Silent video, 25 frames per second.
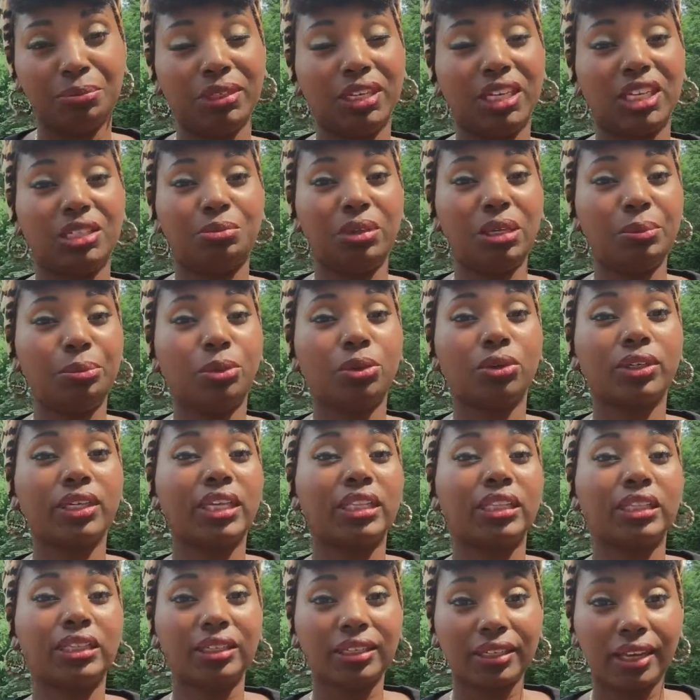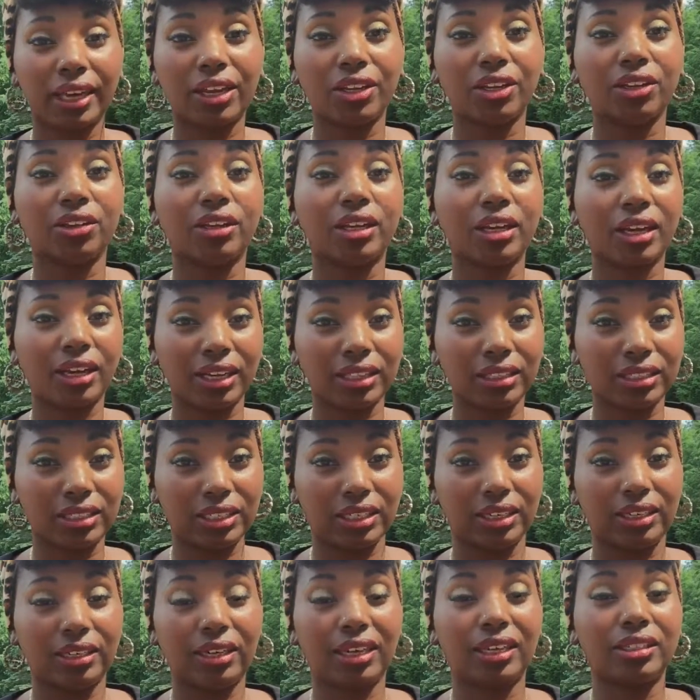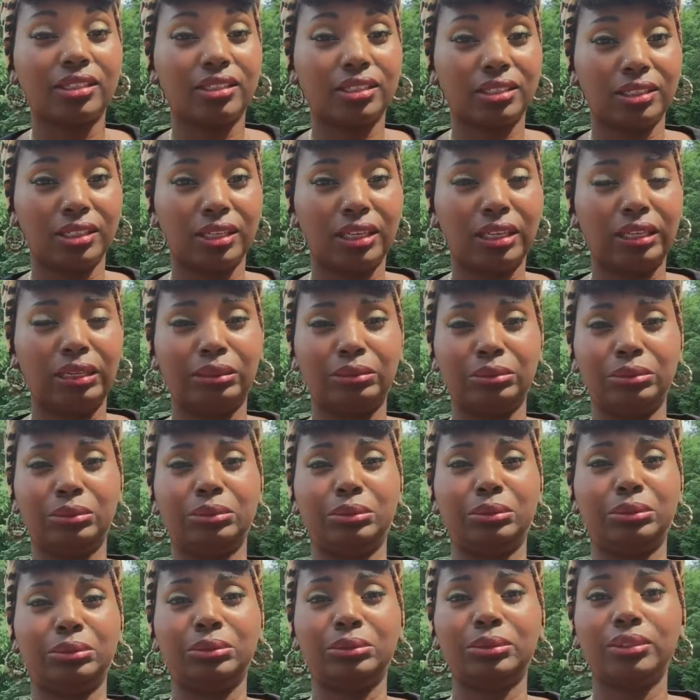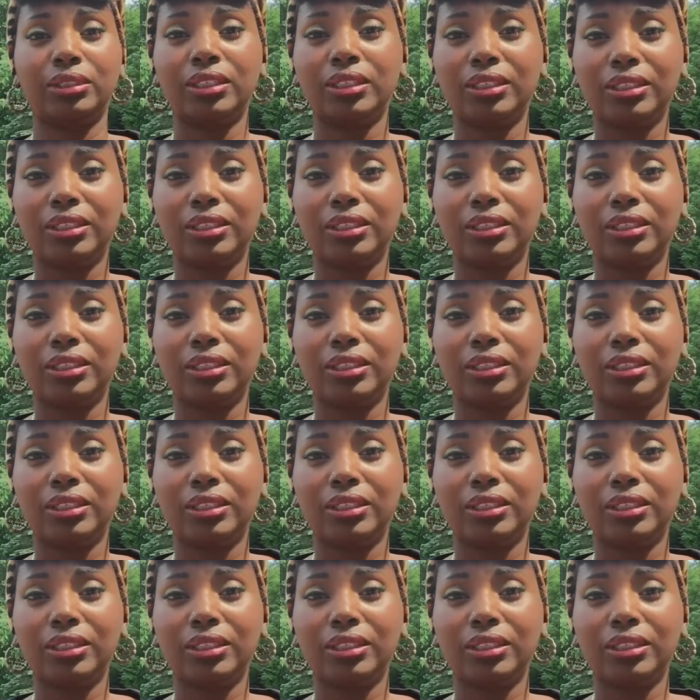because people can look at your content and see, ooh,